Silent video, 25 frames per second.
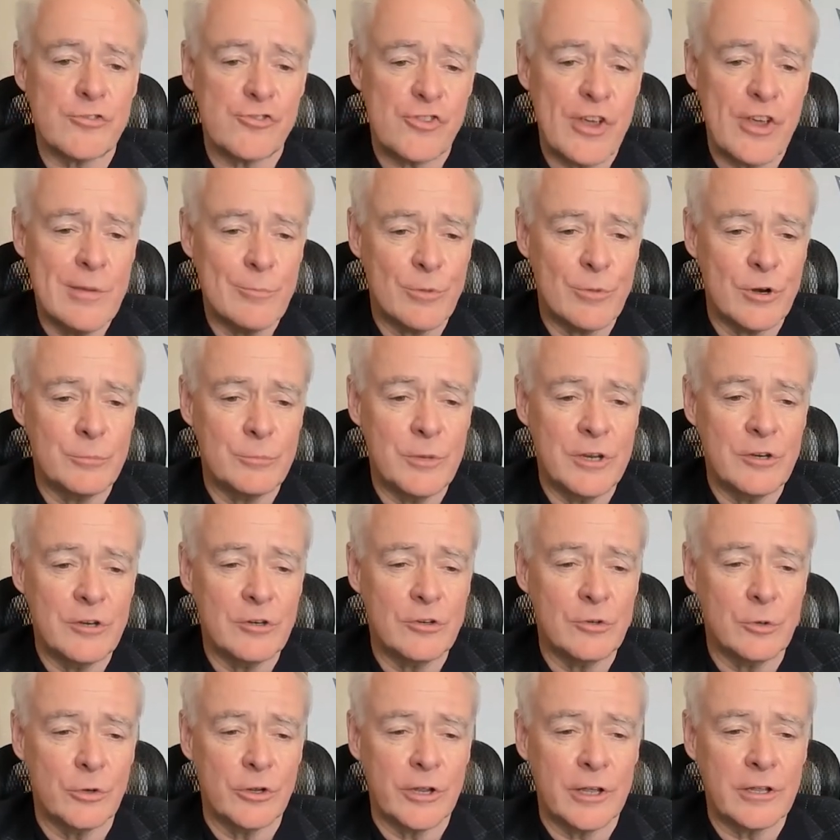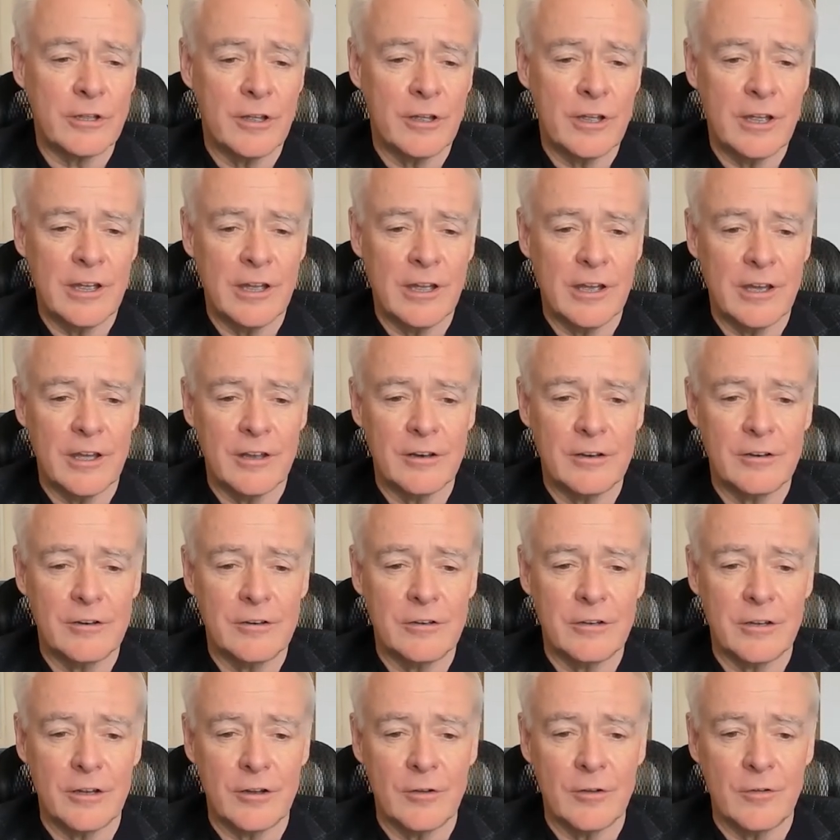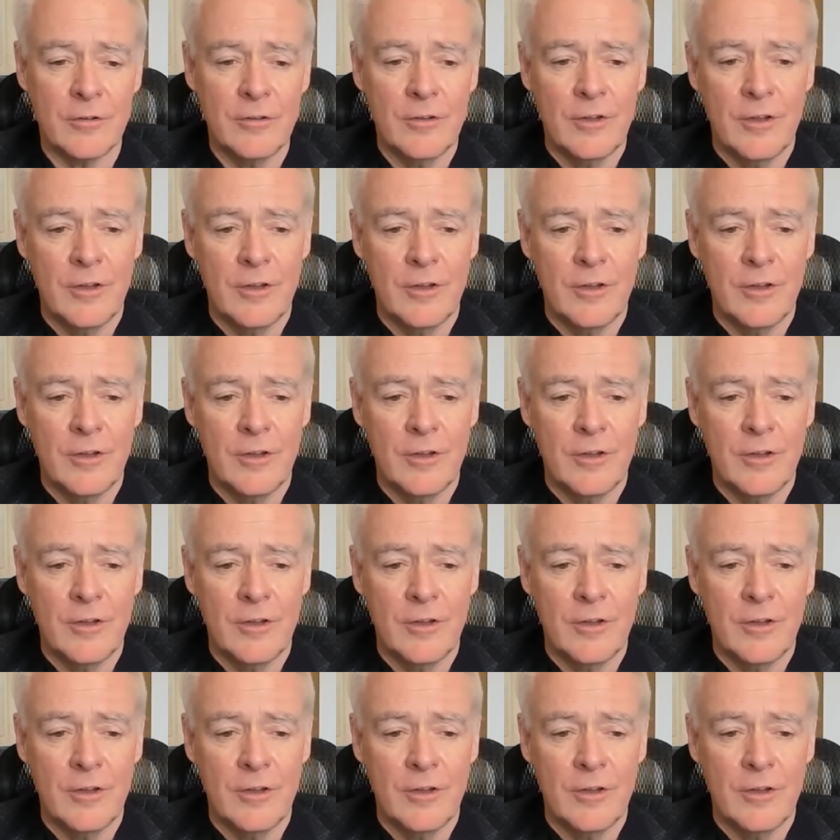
chamber had been doing, and uh,